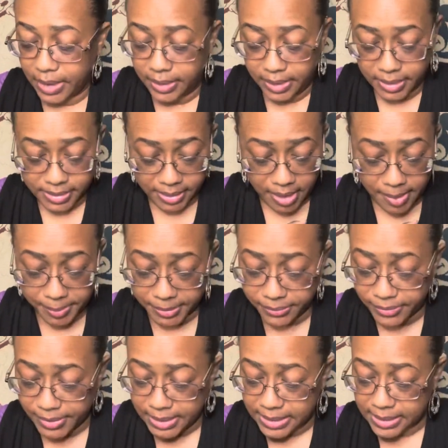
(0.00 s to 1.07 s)
There's a couple of
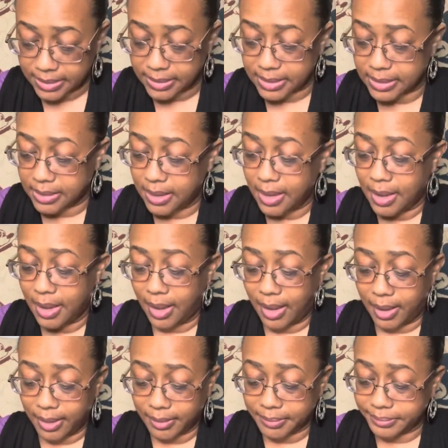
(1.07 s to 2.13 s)
reasons.
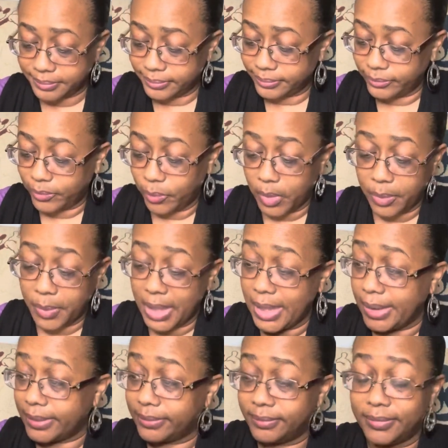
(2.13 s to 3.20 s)
Well,
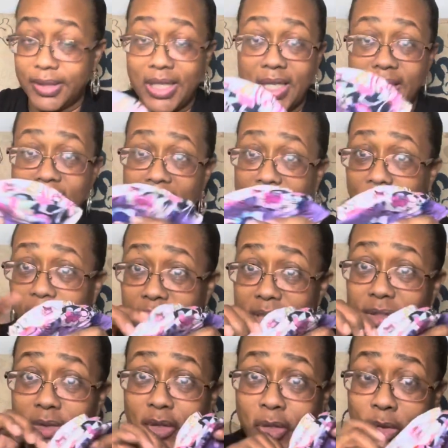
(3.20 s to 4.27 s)
one, it's got all these
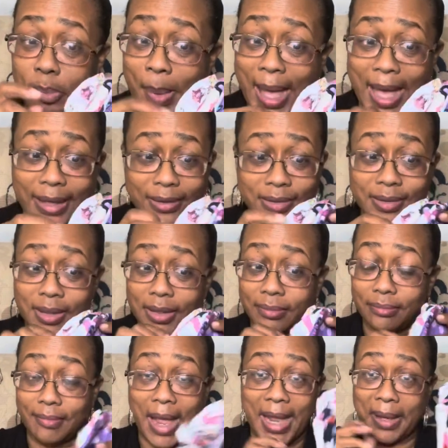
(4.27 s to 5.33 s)
little cute patterns that
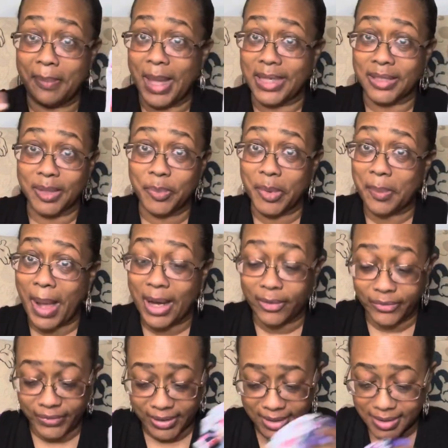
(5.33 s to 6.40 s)
I can match up with
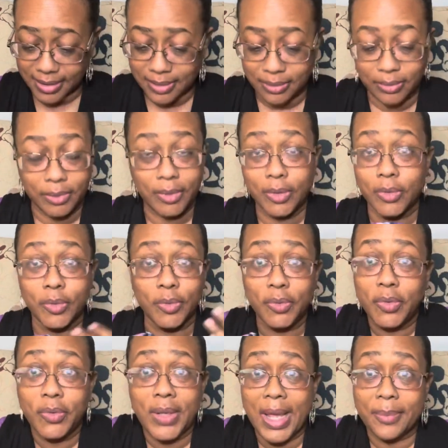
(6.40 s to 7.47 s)
outfits. Who
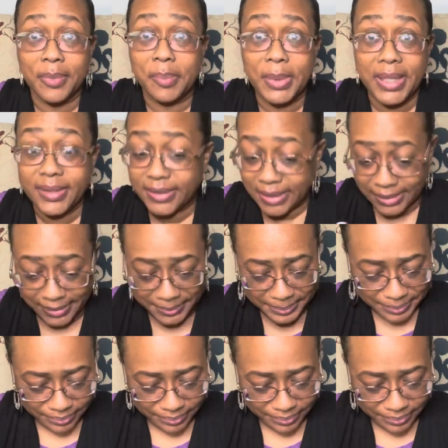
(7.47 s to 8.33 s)
knew that would be a thing?